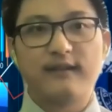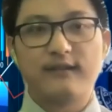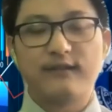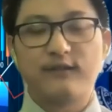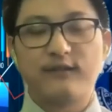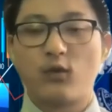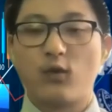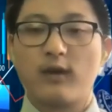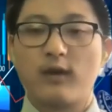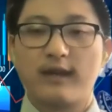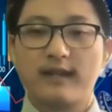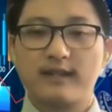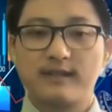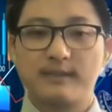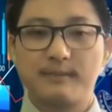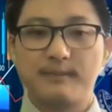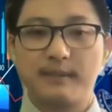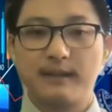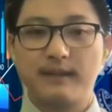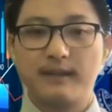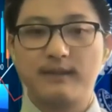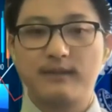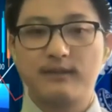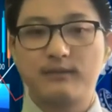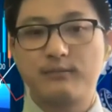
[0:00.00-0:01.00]
Forex
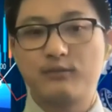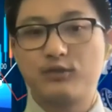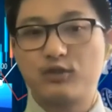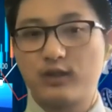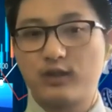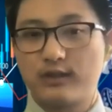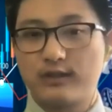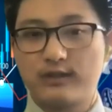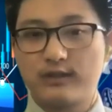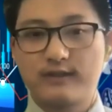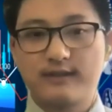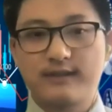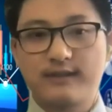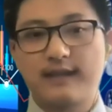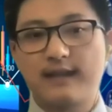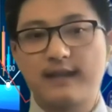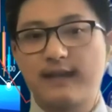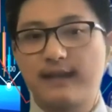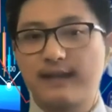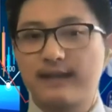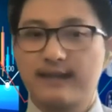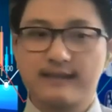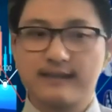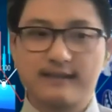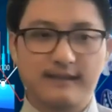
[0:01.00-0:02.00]
traders, I
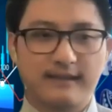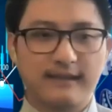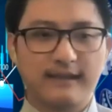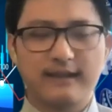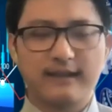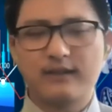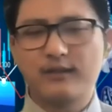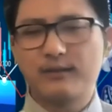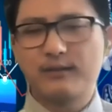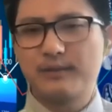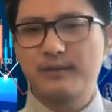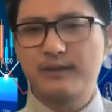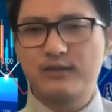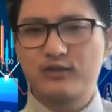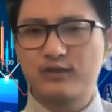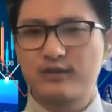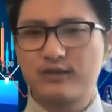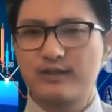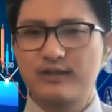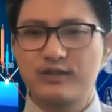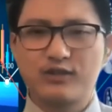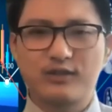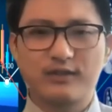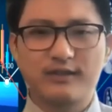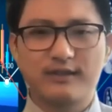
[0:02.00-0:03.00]
guess they could be
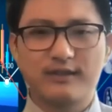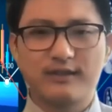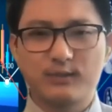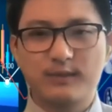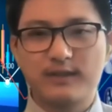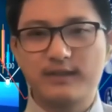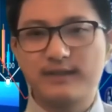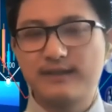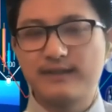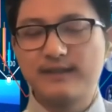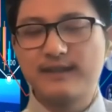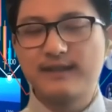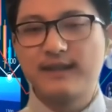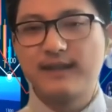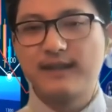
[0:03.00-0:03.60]
traditional as well.